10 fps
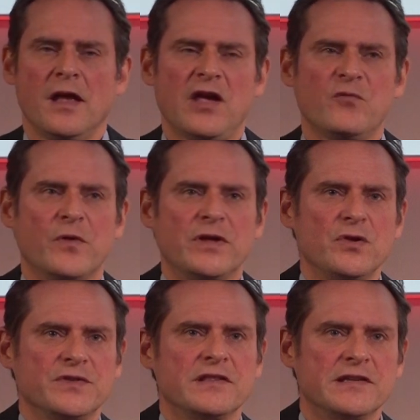If we're
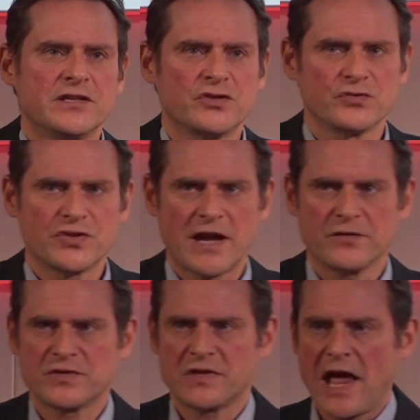using the digital
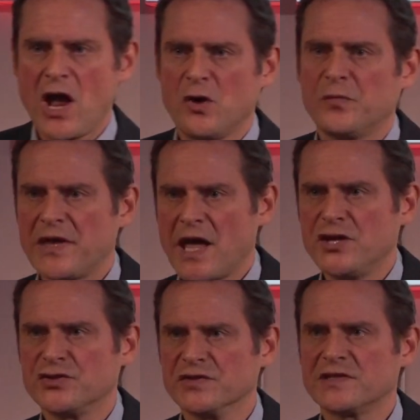channels to help the
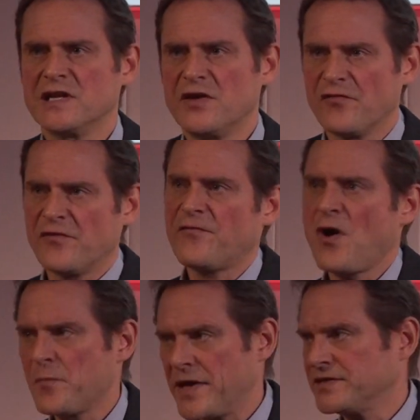agents deliver a
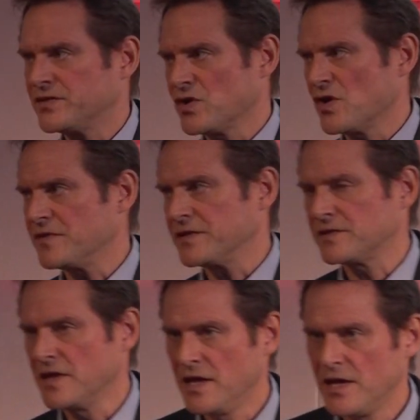far better
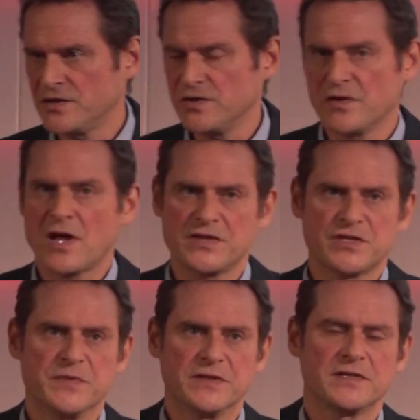service to
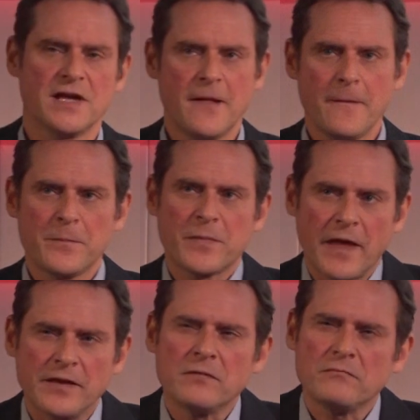customers,
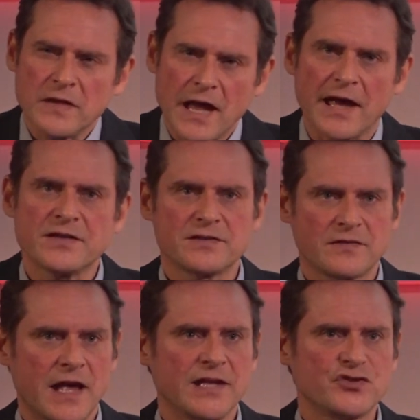then yes,
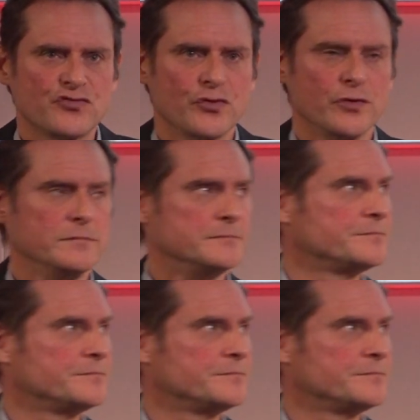that is true.